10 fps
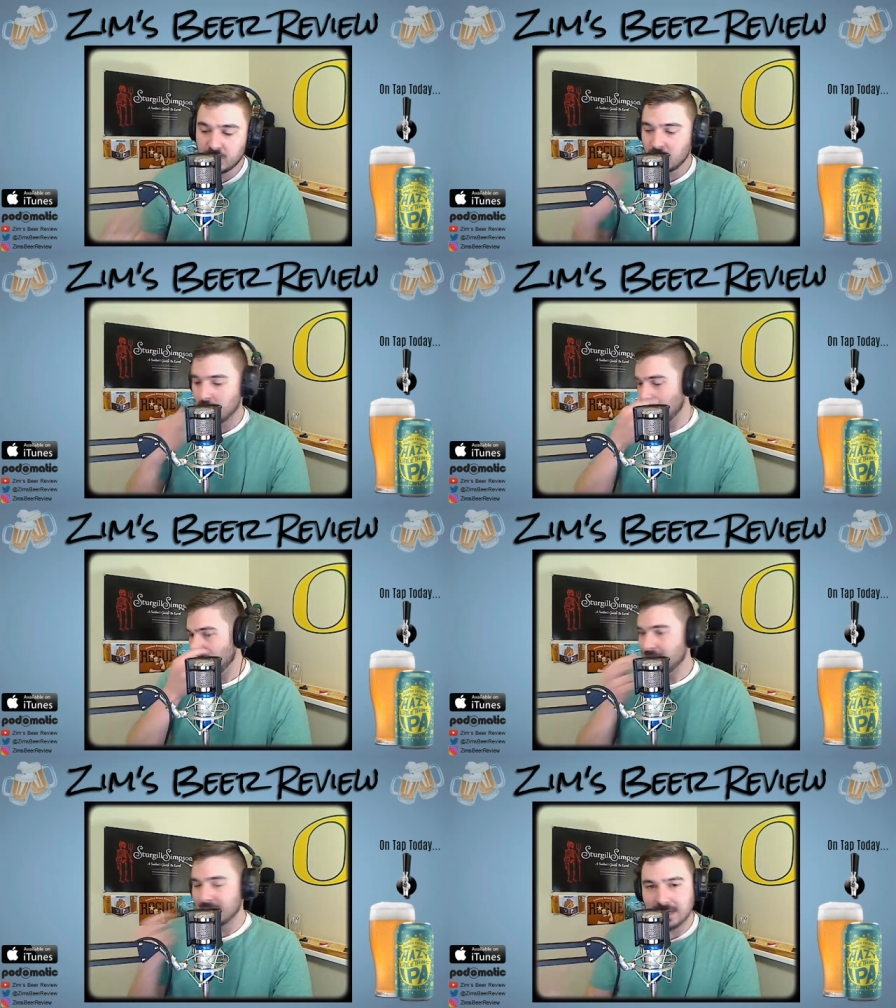So
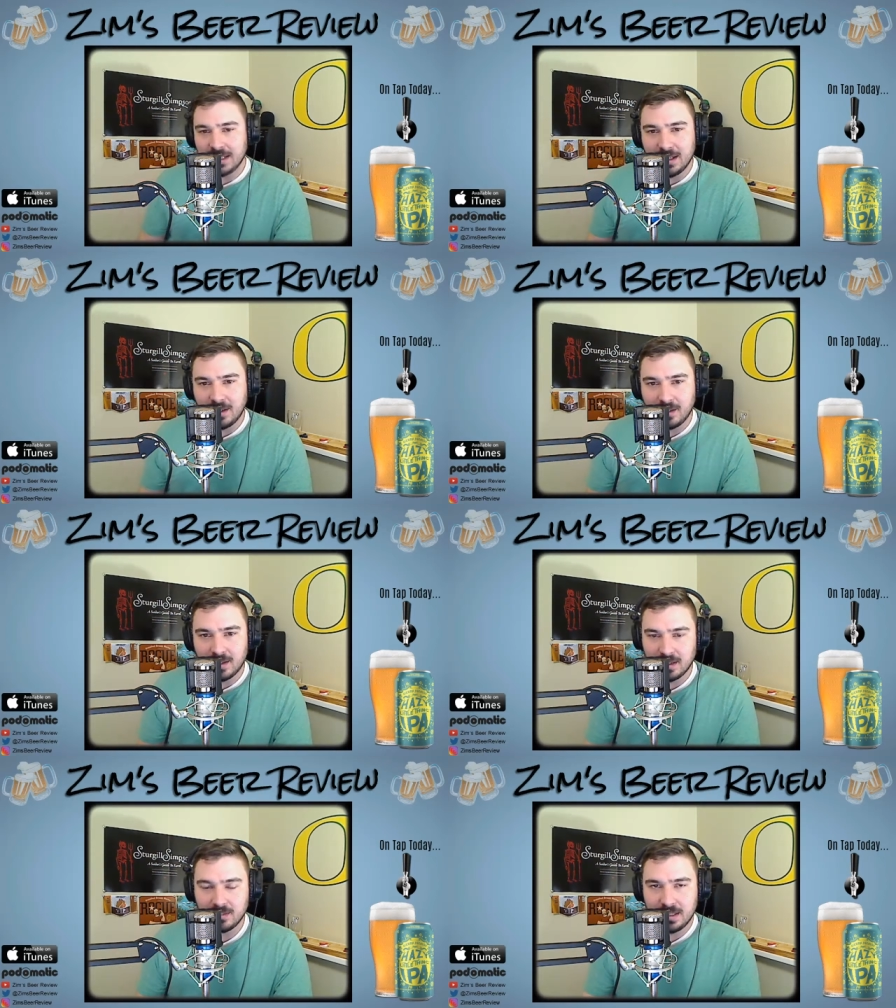LEED,
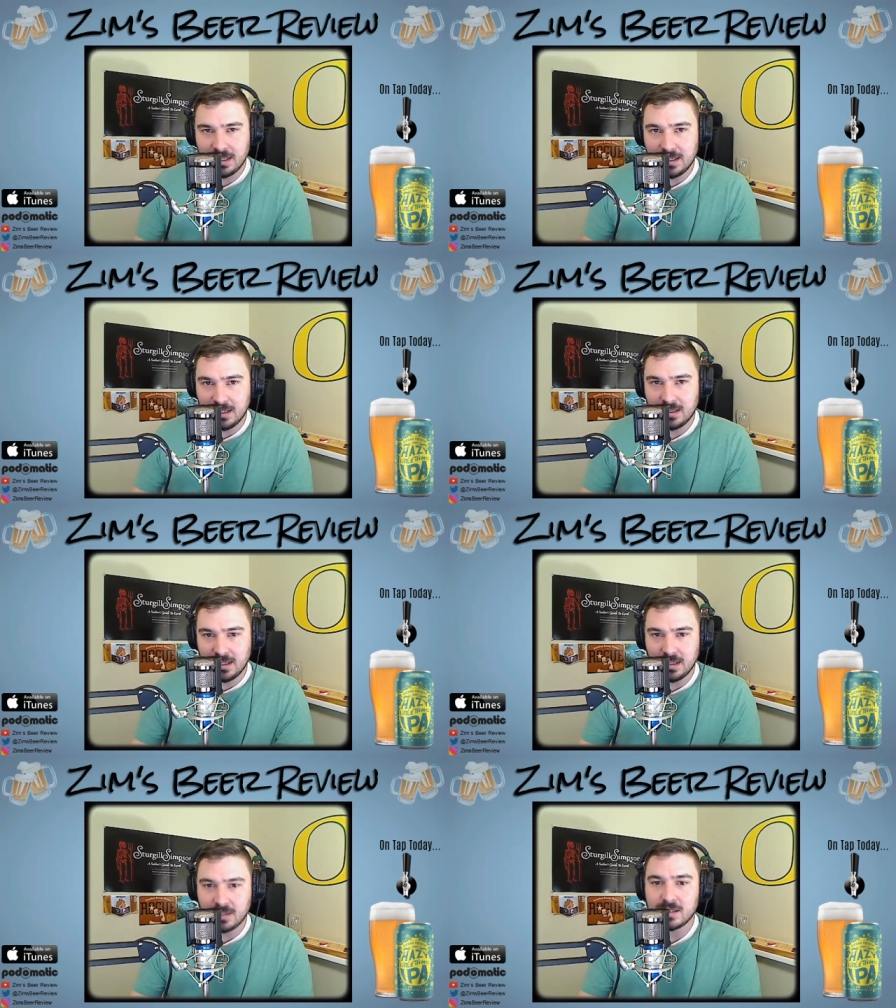
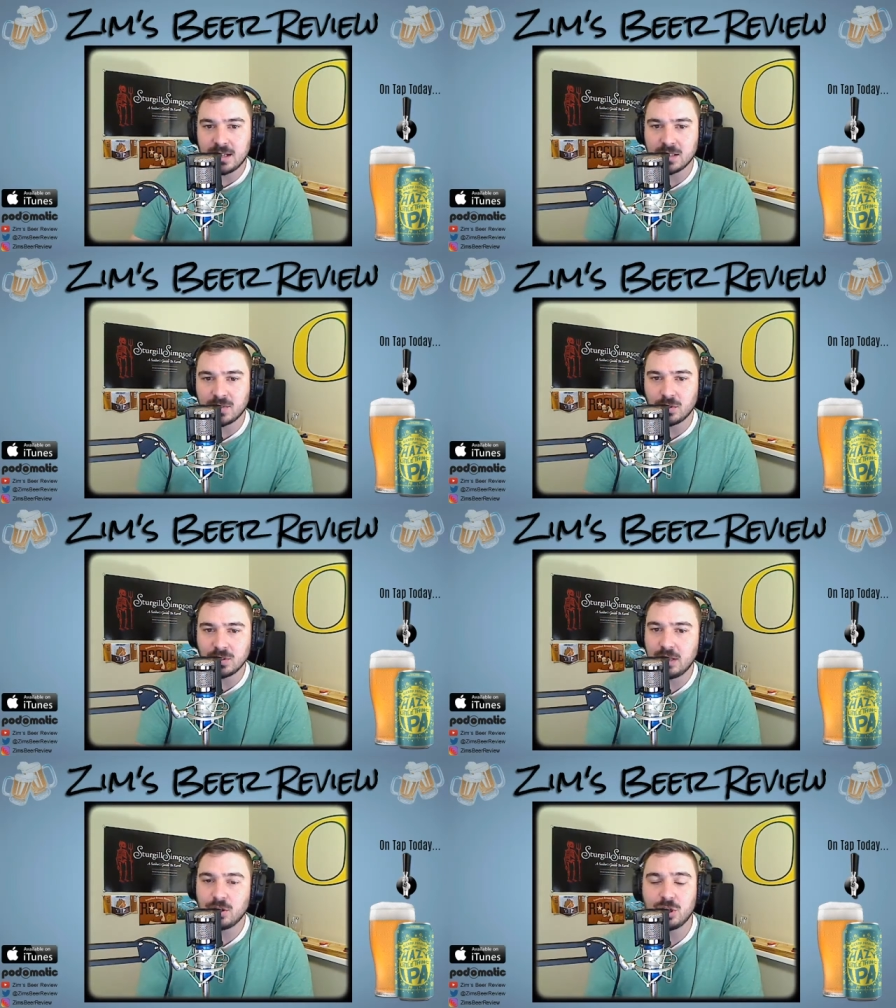LEED, stands for
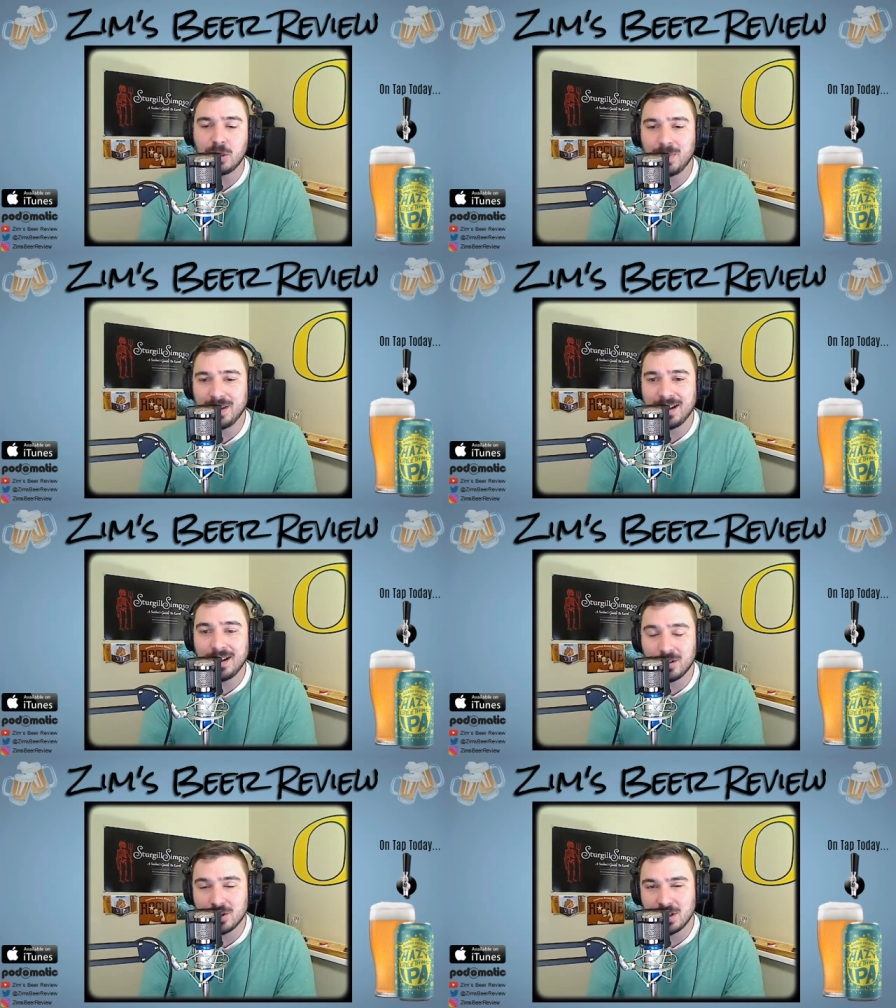Leadership in
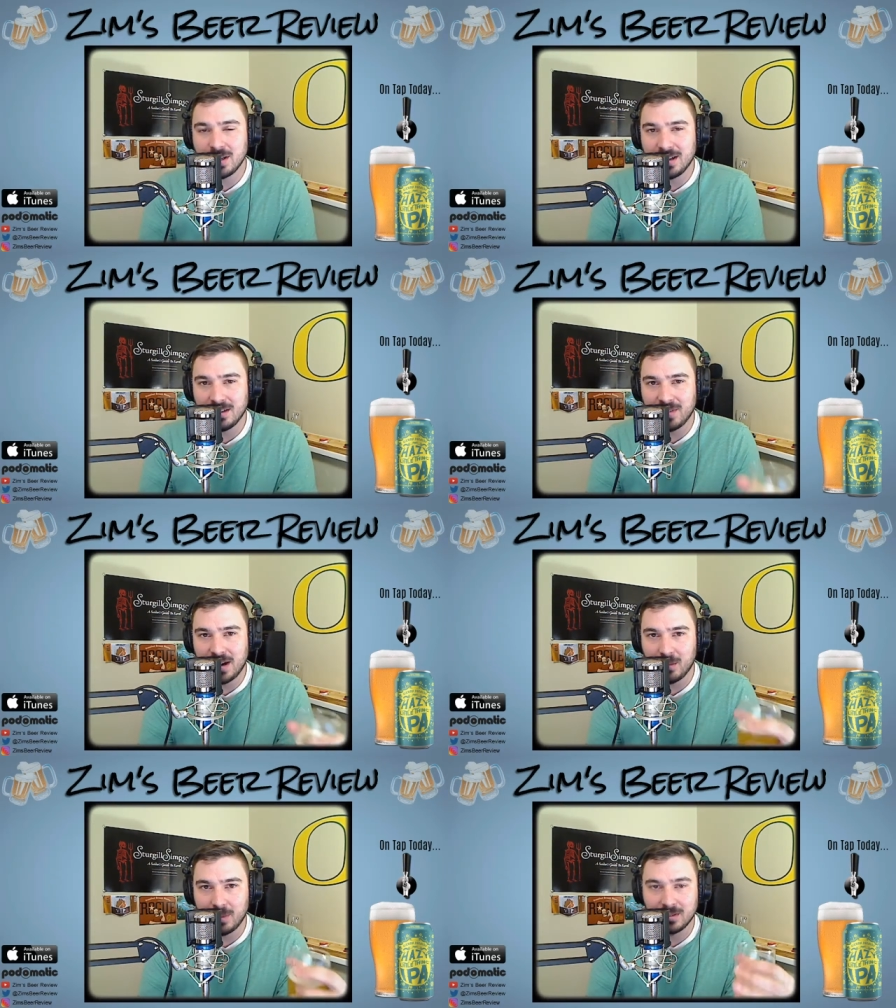Energy and
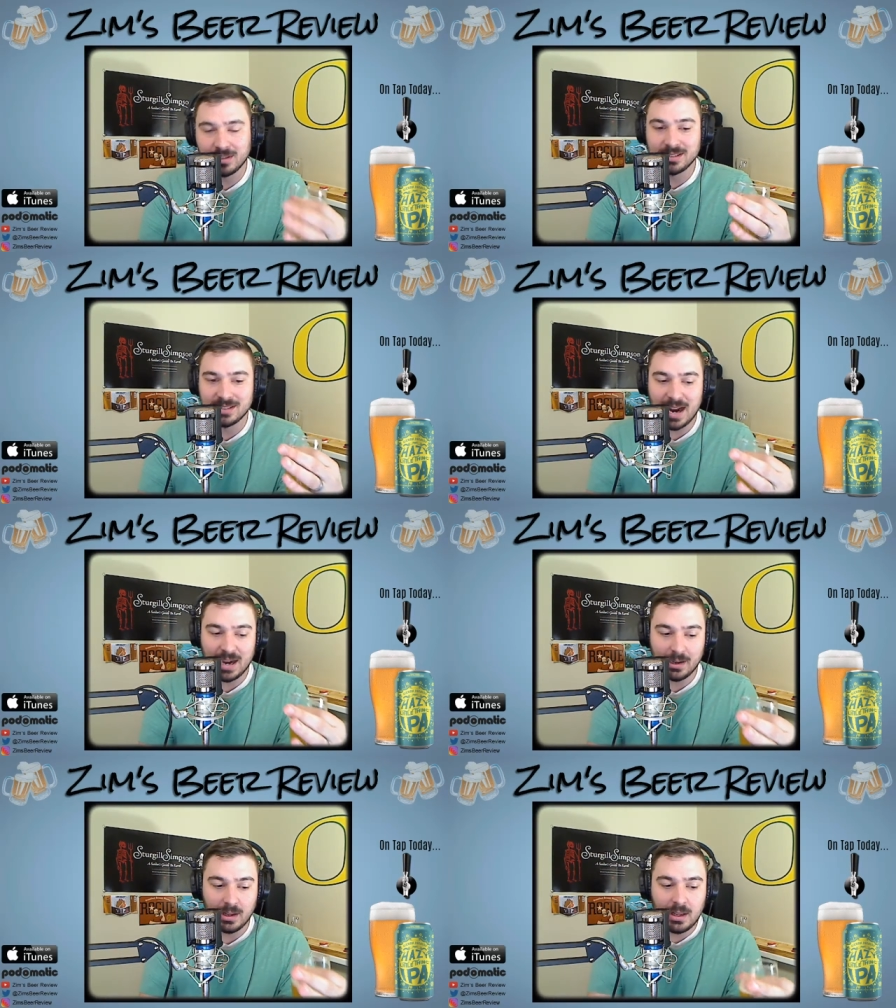Environmental
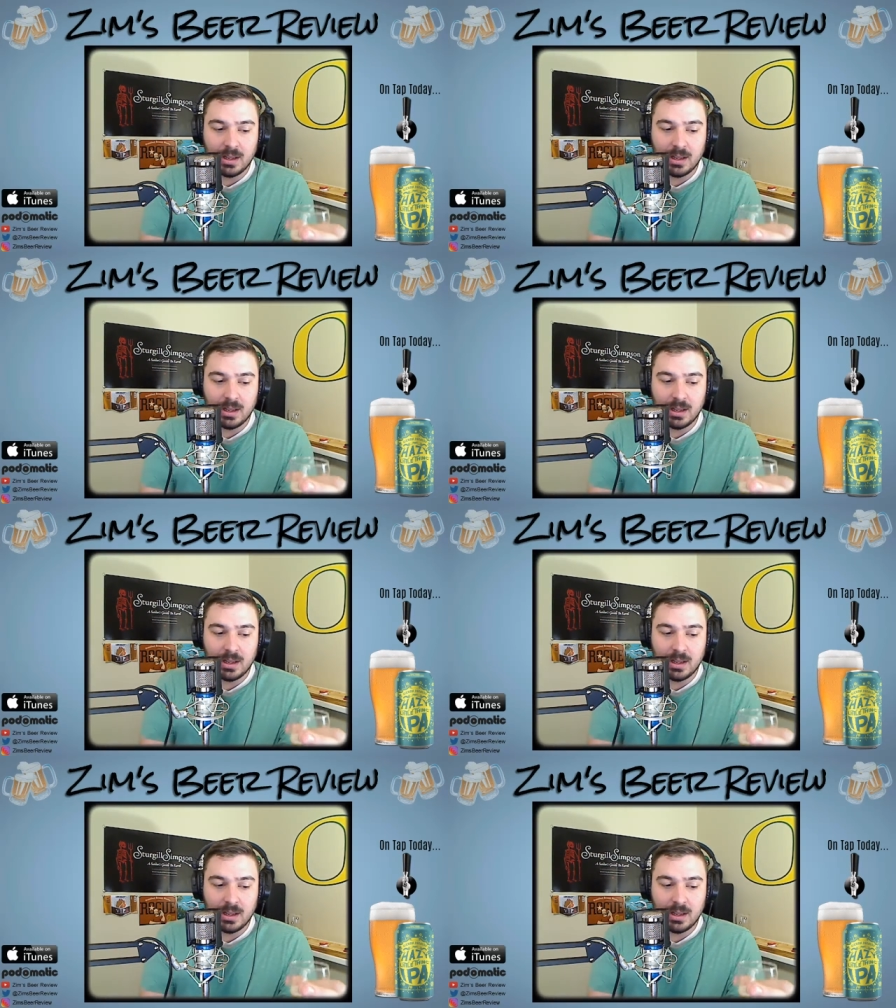Design.